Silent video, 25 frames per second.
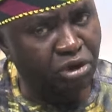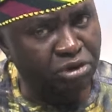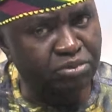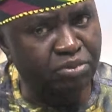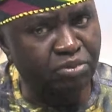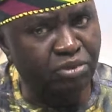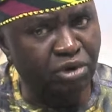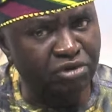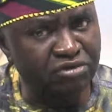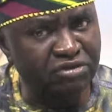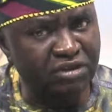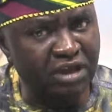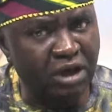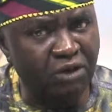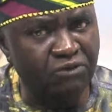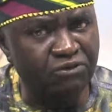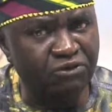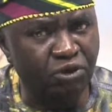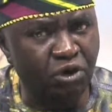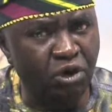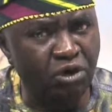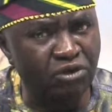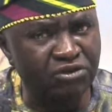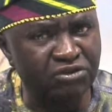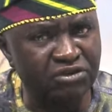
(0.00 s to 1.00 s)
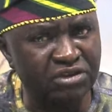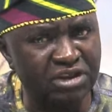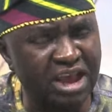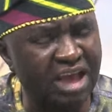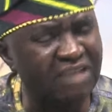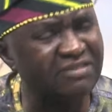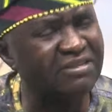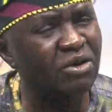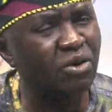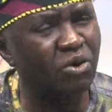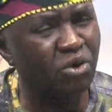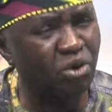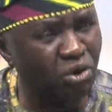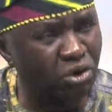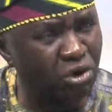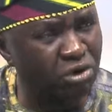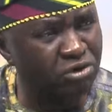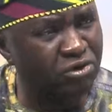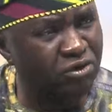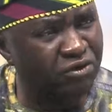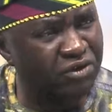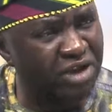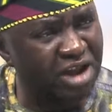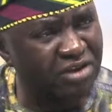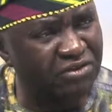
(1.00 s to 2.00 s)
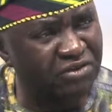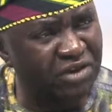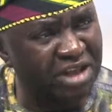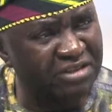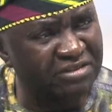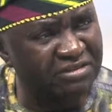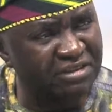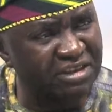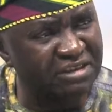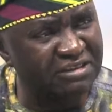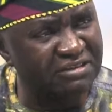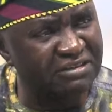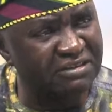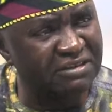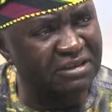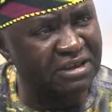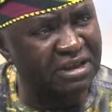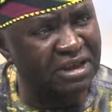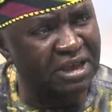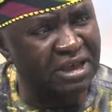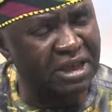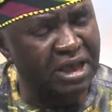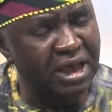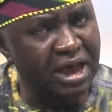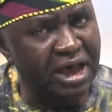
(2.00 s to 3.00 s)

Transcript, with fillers: But but of course, there's a whole lot of advantage